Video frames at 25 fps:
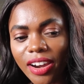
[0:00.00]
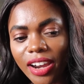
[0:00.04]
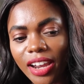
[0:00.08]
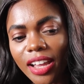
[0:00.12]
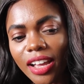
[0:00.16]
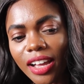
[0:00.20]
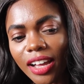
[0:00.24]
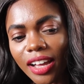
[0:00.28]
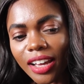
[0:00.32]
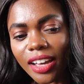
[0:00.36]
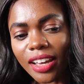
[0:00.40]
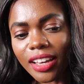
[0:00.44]

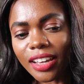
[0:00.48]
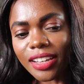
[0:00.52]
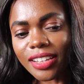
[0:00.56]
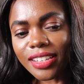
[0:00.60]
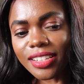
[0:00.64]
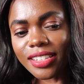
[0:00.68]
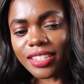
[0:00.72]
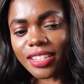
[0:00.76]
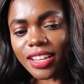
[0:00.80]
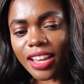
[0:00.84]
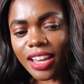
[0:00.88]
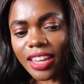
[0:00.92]

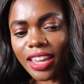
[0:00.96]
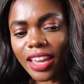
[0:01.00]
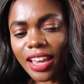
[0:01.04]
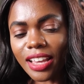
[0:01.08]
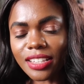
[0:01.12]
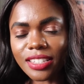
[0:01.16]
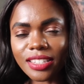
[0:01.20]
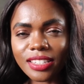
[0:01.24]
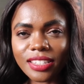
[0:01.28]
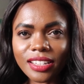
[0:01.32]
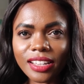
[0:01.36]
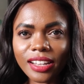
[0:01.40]
guys, I
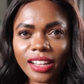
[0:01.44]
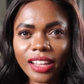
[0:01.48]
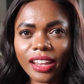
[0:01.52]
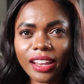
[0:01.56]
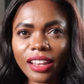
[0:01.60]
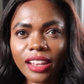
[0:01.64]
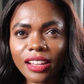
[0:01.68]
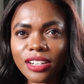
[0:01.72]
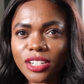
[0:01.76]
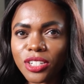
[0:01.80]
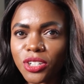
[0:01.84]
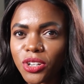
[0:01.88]
guess late
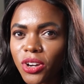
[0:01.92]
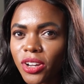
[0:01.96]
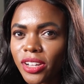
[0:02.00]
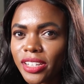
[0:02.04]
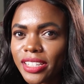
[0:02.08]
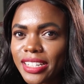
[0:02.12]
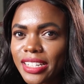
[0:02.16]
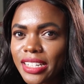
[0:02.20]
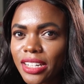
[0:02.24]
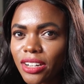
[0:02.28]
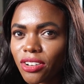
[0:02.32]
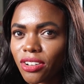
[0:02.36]
lunch,
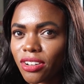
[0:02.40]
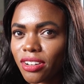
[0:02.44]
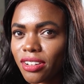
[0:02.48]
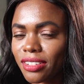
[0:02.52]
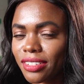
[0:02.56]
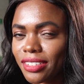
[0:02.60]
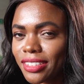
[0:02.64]
early dinner